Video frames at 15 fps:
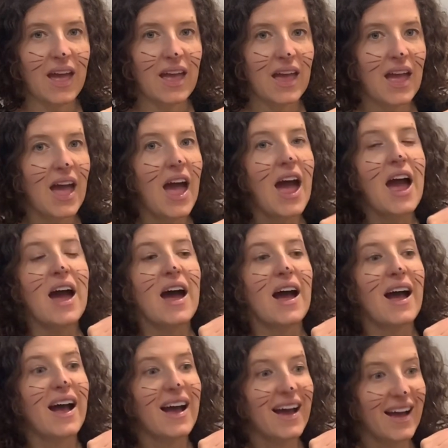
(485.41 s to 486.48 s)
Oh my
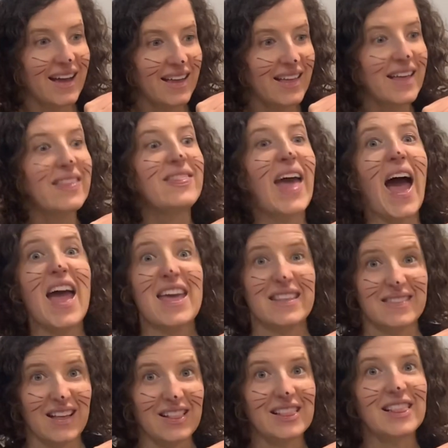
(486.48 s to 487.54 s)
God. That
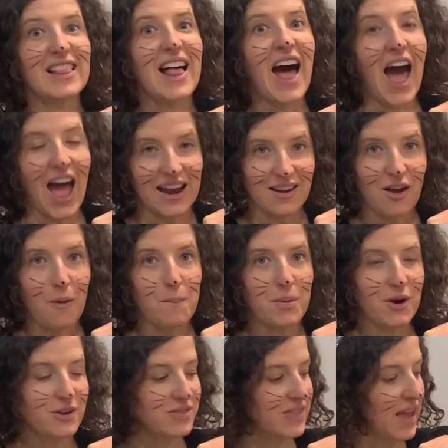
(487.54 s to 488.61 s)
is a lot of
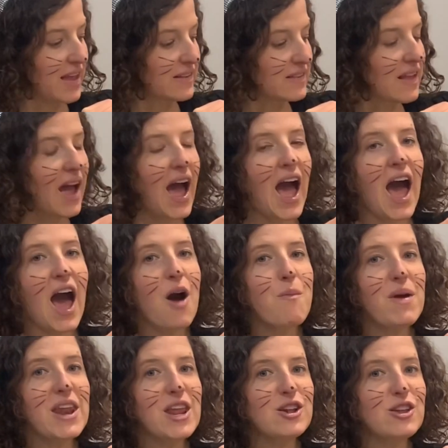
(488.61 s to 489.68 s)
birthdays. How
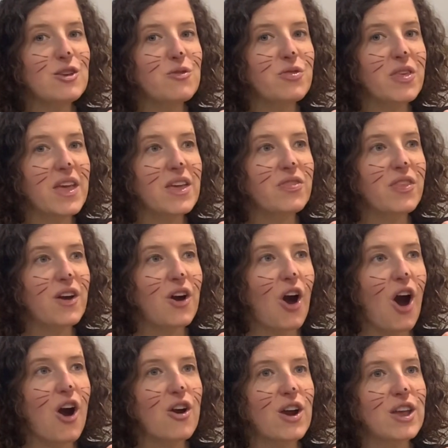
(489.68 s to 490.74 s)
many do you think there
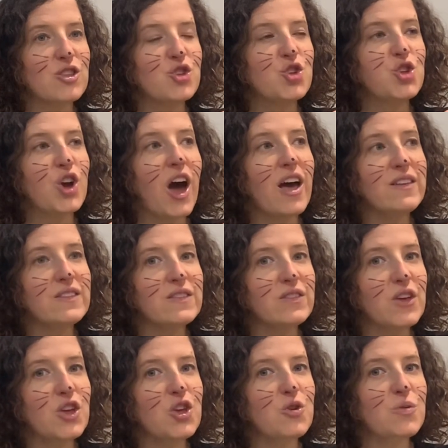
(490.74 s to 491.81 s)
are in just
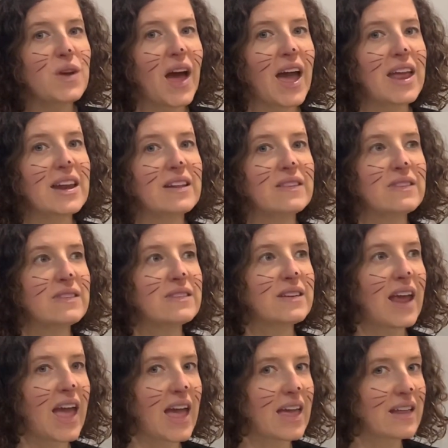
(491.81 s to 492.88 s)
the United
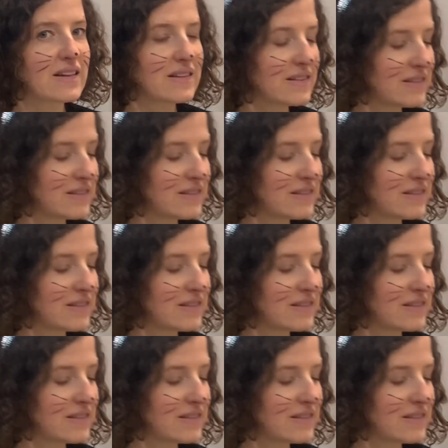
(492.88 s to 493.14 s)
States?